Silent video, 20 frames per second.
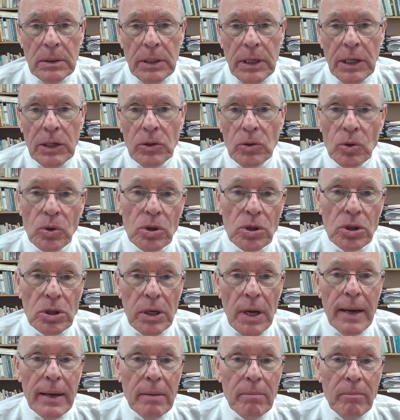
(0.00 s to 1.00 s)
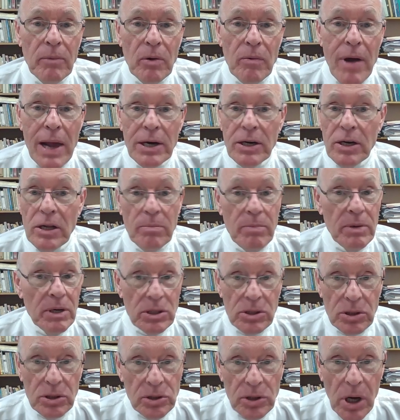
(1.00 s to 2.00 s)
It looks like morality, but
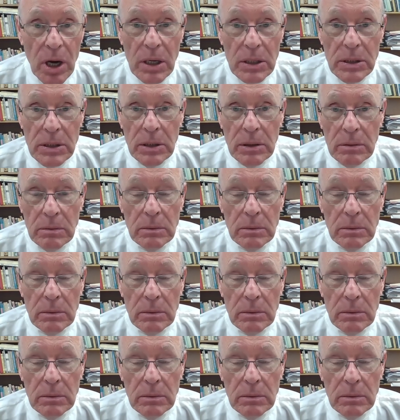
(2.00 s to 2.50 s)
it's not.